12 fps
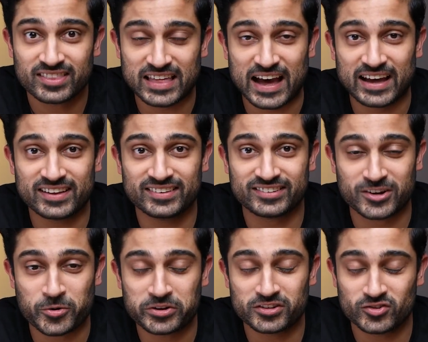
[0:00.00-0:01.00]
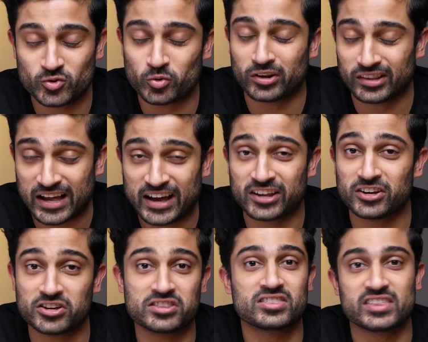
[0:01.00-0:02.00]
that is going to do a lot
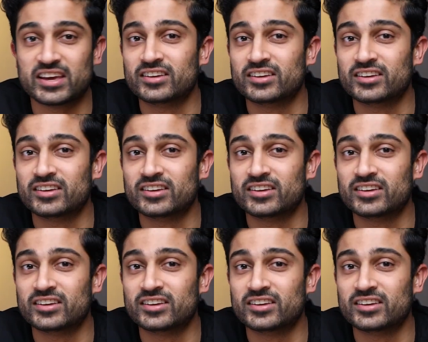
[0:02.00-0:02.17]
of good